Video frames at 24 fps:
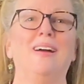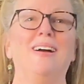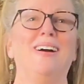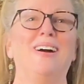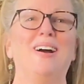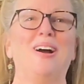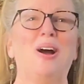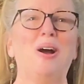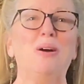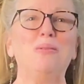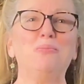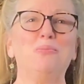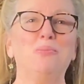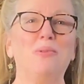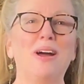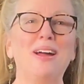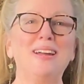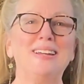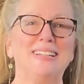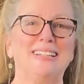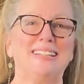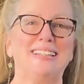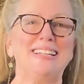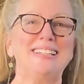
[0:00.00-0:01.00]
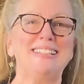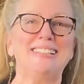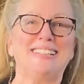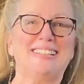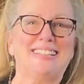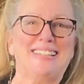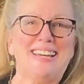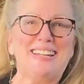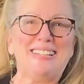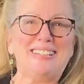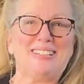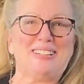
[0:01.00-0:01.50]
All right, let's
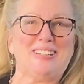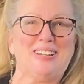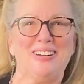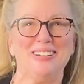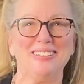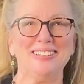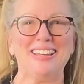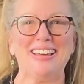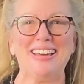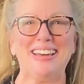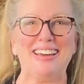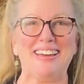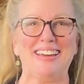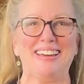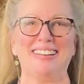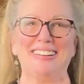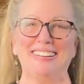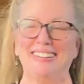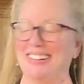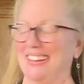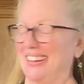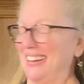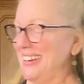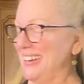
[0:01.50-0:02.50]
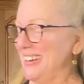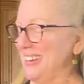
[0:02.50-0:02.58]
get cooking.